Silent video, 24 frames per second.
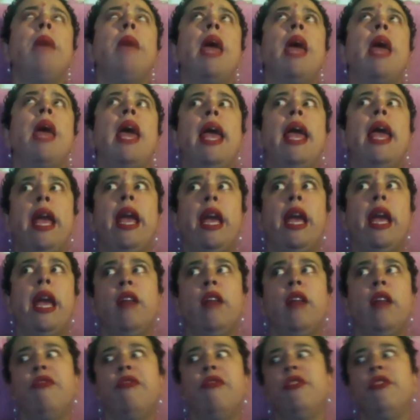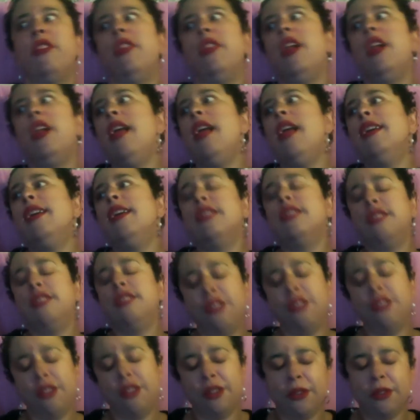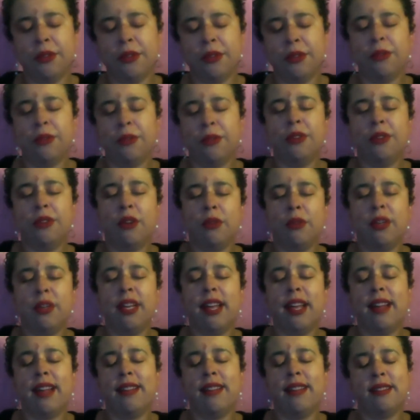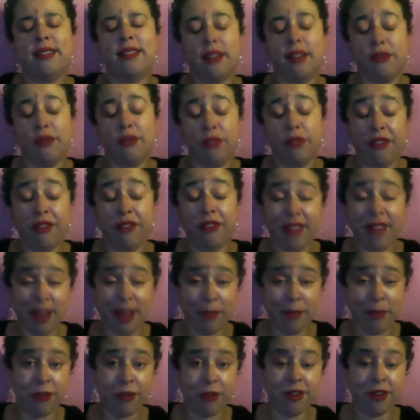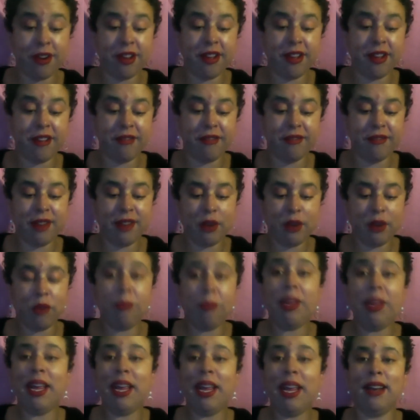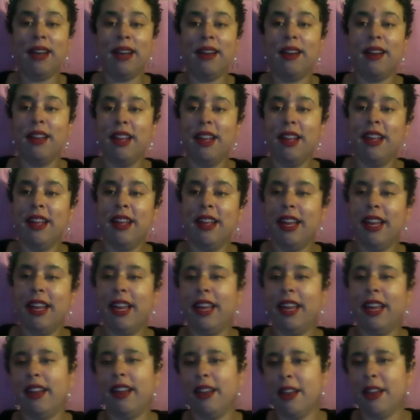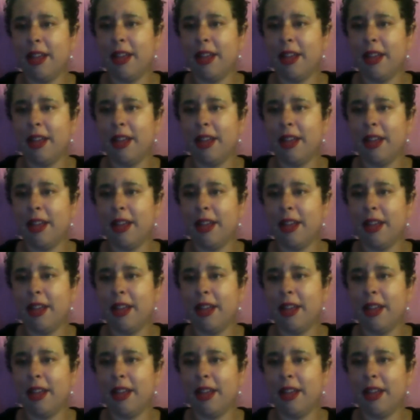painful to go against every fiber of our being in